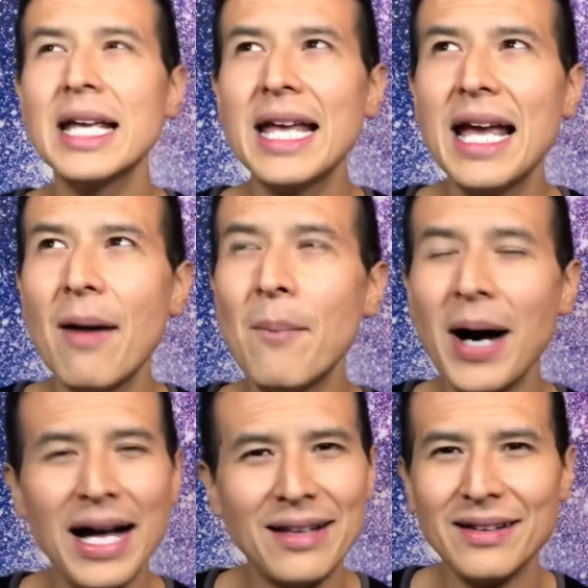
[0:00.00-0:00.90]

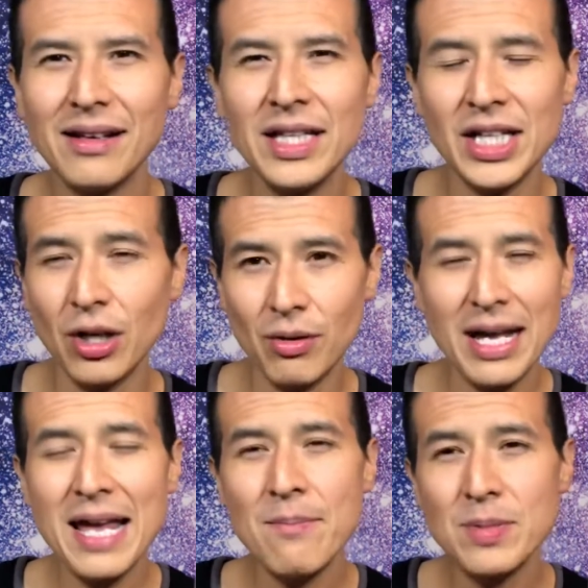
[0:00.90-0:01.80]
but
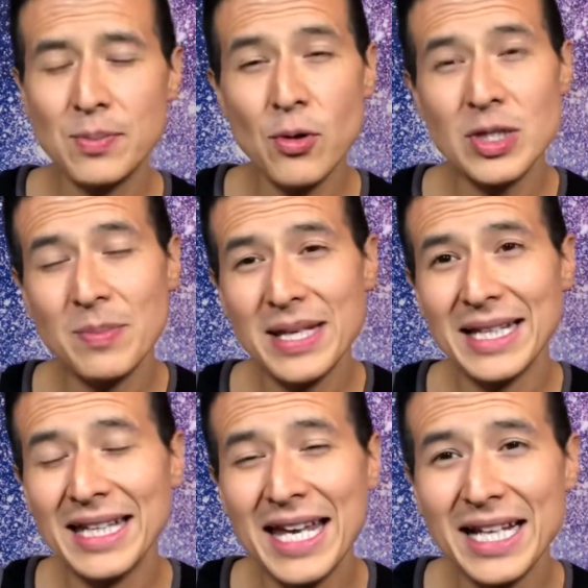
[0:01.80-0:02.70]
him supposed to be in
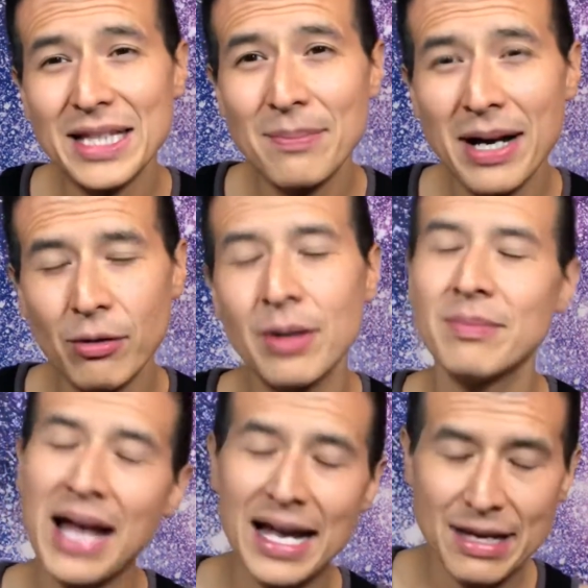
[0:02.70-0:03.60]
King of the or
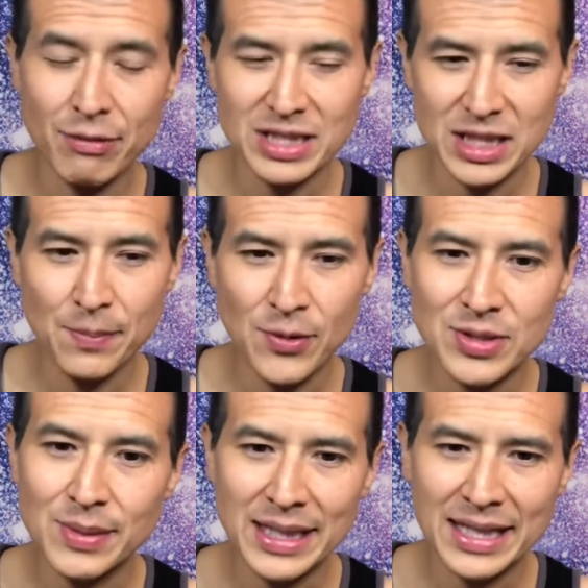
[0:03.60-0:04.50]
not, he wasn't supposed to
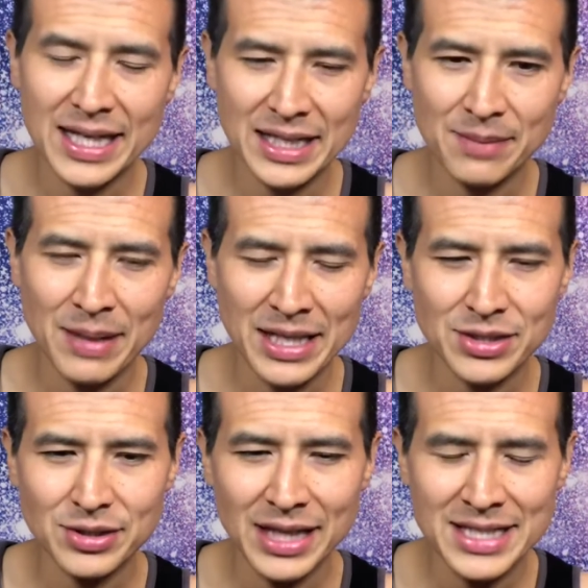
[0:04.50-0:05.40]
be in King of the
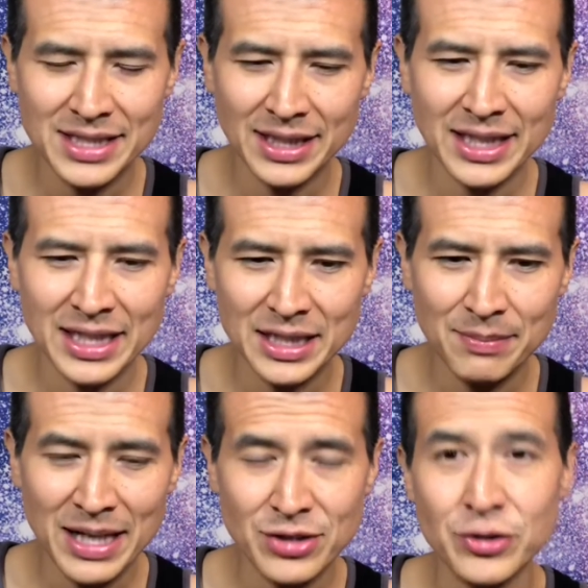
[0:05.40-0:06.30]
Monsters, Godzilla King of the
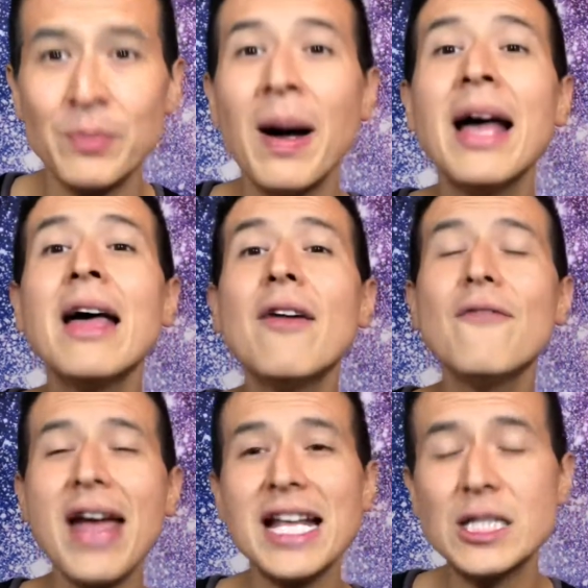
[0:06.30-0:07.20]
Monsters, but
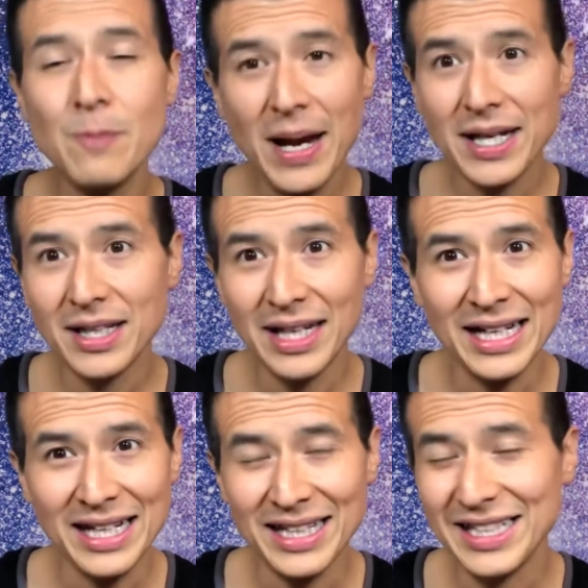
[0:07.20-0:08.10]
fans
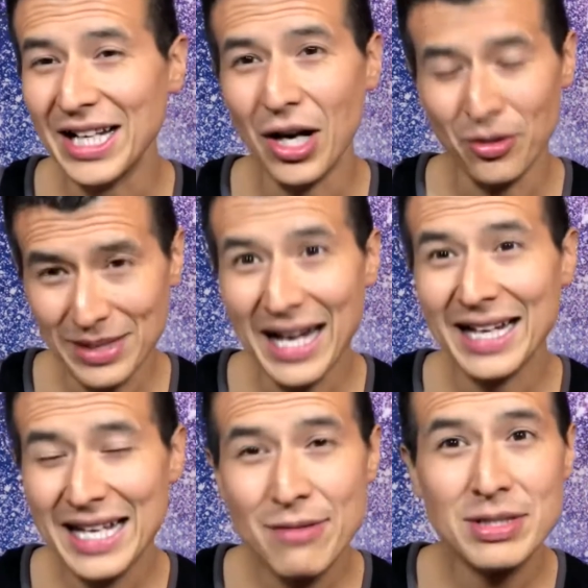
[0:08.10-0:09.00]
speculated, that
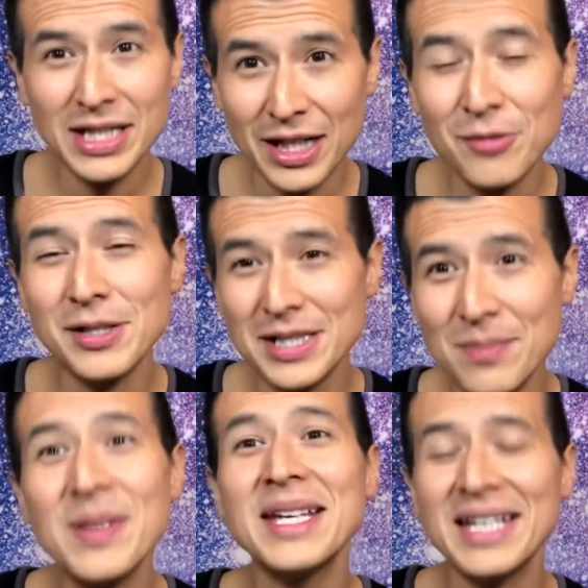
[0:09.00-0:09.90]
he was going to be in